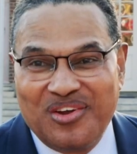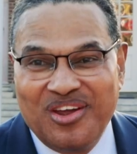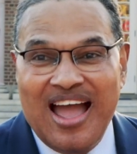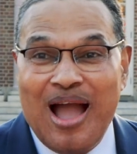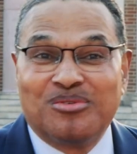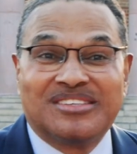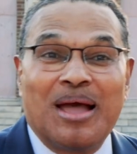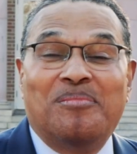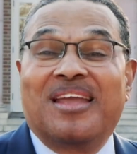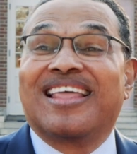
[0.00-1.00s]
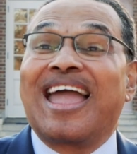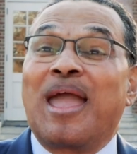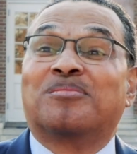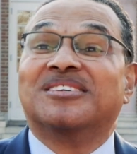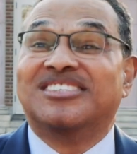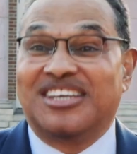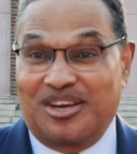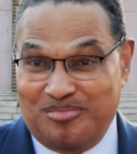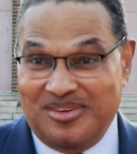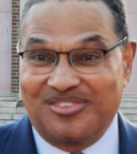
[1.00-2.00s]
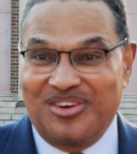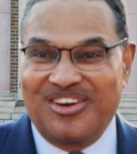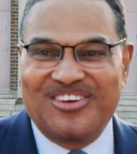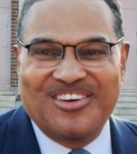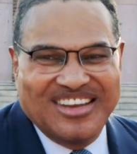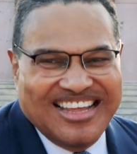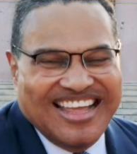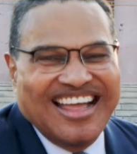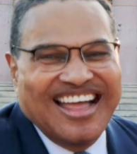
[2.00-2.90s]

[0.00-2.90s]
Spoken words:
very. I was not being the Hampton gentleman. Right?